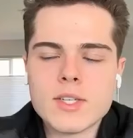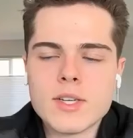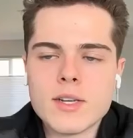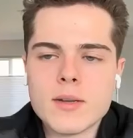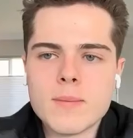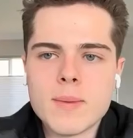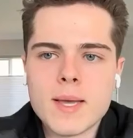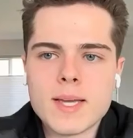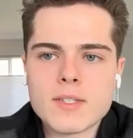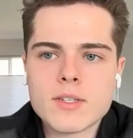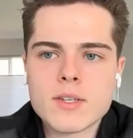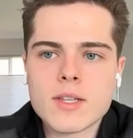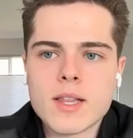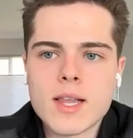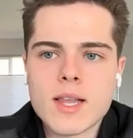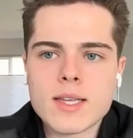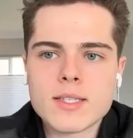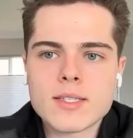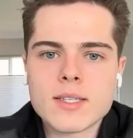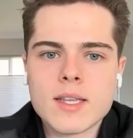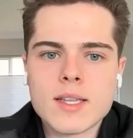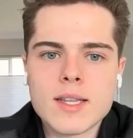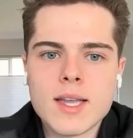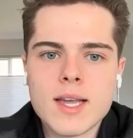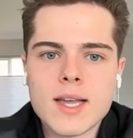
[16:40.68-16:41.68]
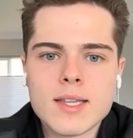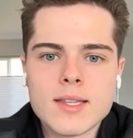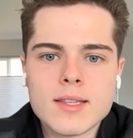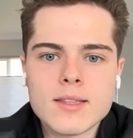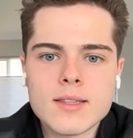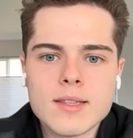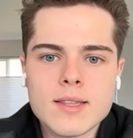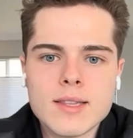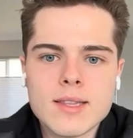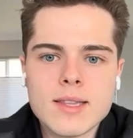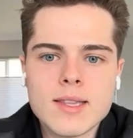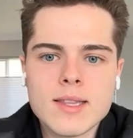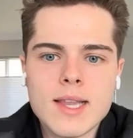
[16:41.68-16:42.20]
a master class on that
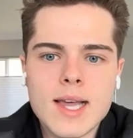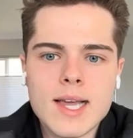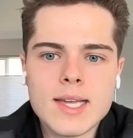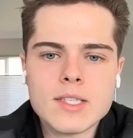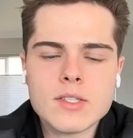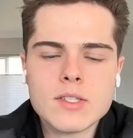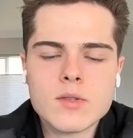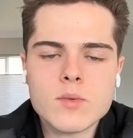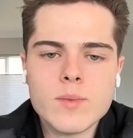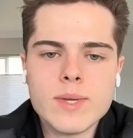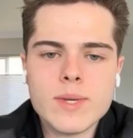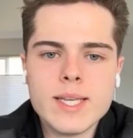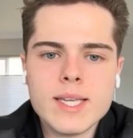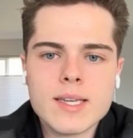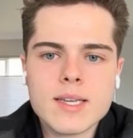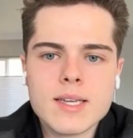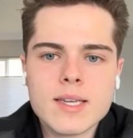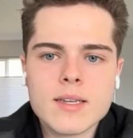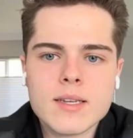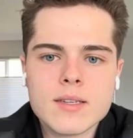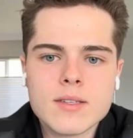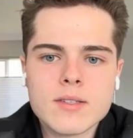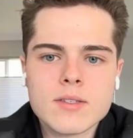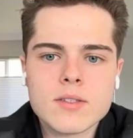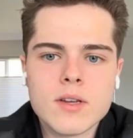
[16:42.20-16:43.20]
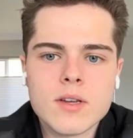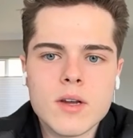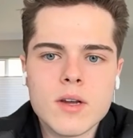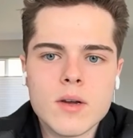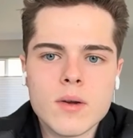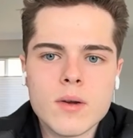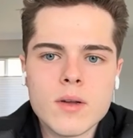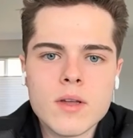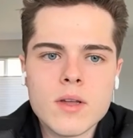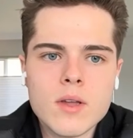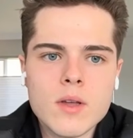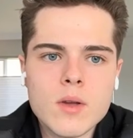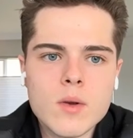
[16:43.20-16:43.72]
last week. So
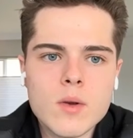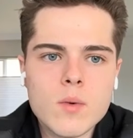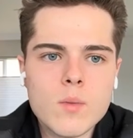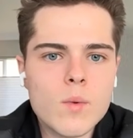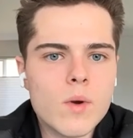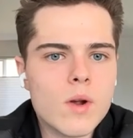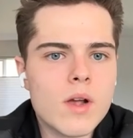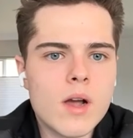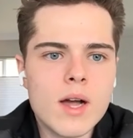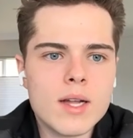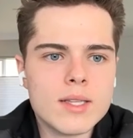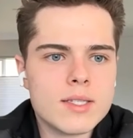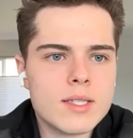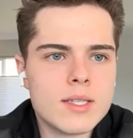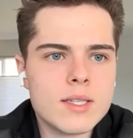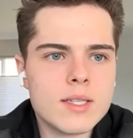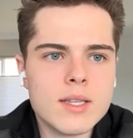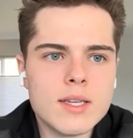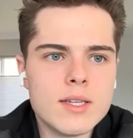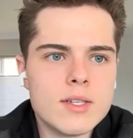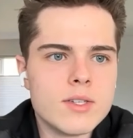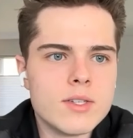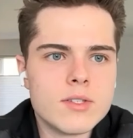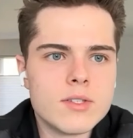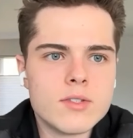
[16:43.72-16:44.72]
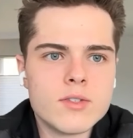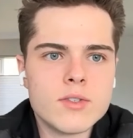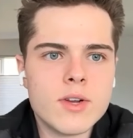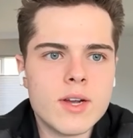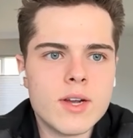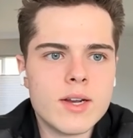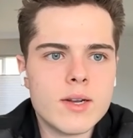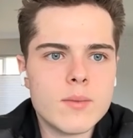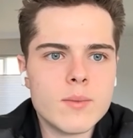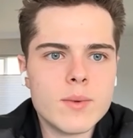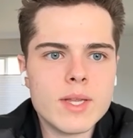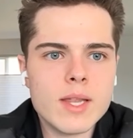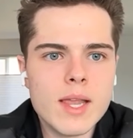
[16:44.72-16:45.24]
we're constantly just trying
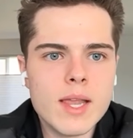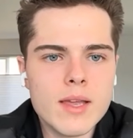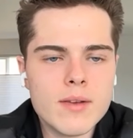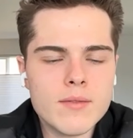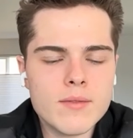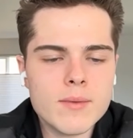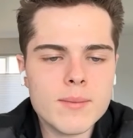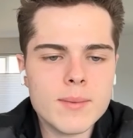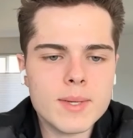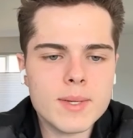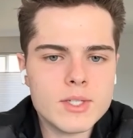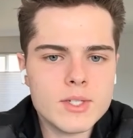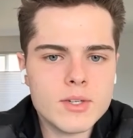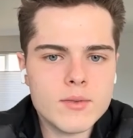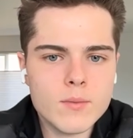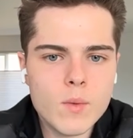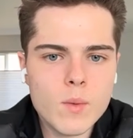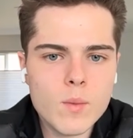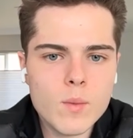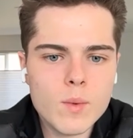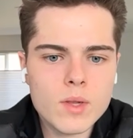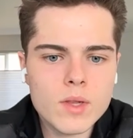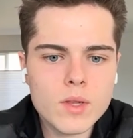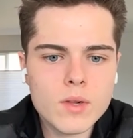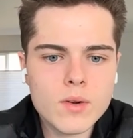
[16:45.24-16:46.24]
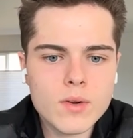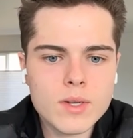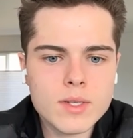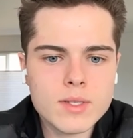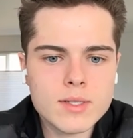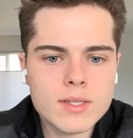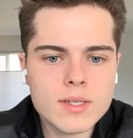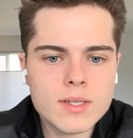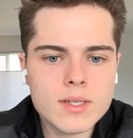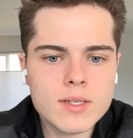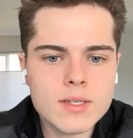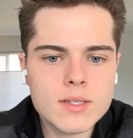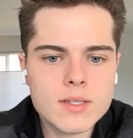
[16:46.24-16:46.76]
to relay information of what we're learning
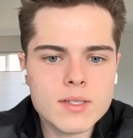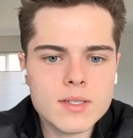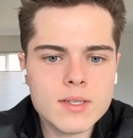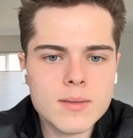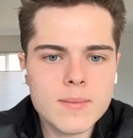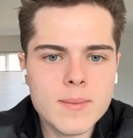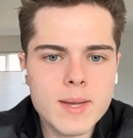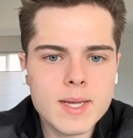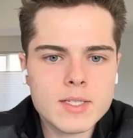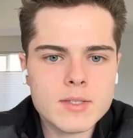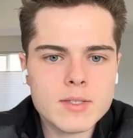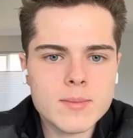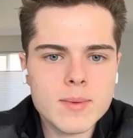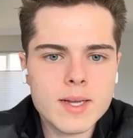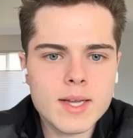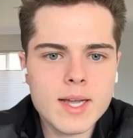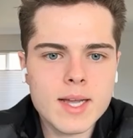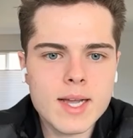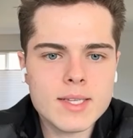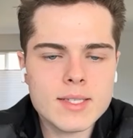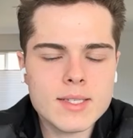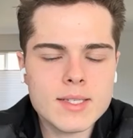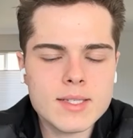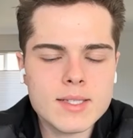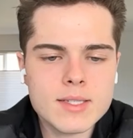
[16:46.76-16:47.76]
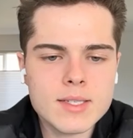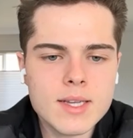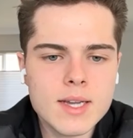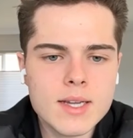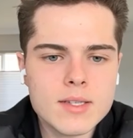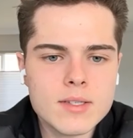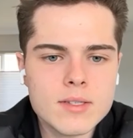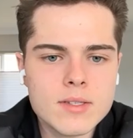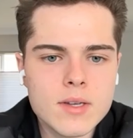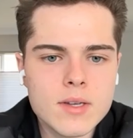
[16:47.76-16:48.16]
to the mastermind guys inside. So